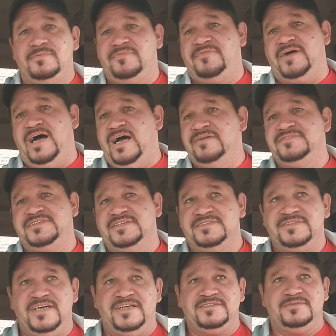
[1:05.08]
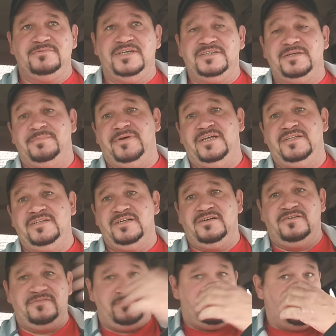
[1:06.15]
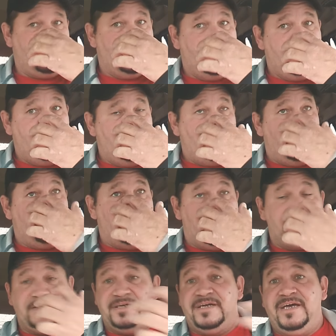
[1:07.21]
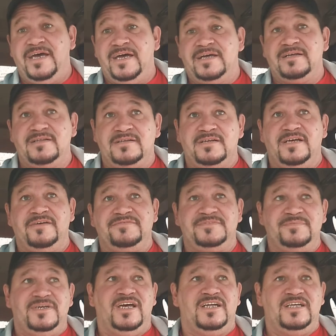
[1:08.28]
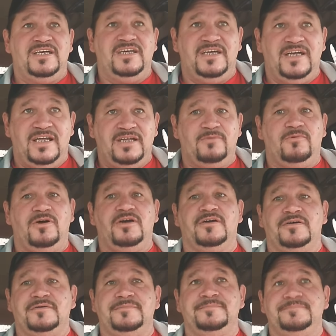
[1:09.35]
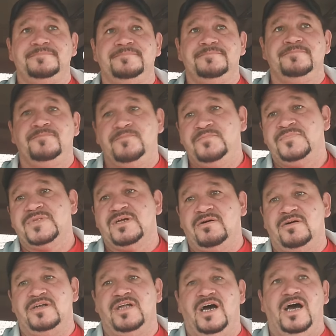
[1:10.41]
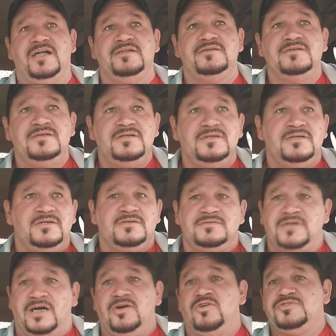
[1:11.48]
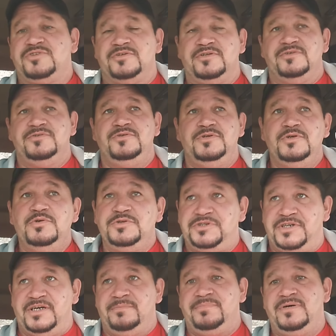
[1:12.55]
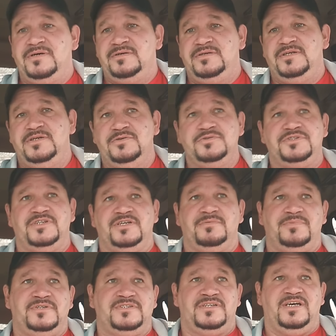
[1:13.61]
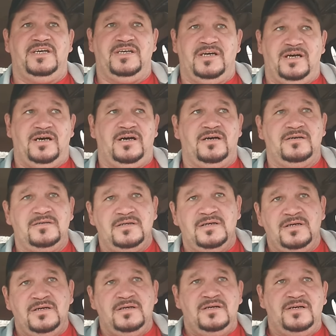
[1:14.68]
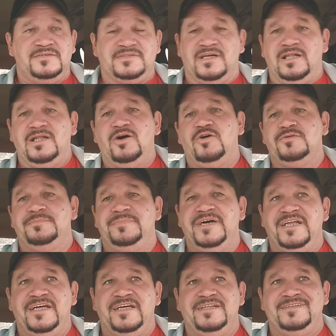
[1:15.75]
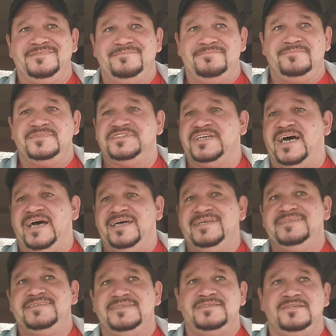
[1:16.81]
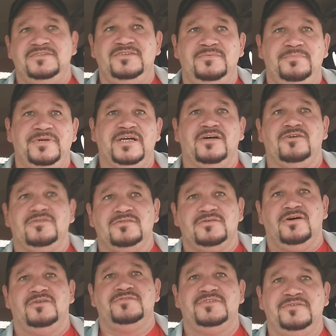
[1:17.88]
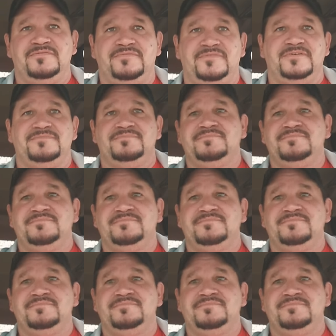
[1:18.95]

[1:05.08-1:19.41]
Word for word: five, six days a week, depending on if my other gig gives me any, any work or not. I also do uShip. uShip is a, uh, it's a load bidding site. You bid on, on different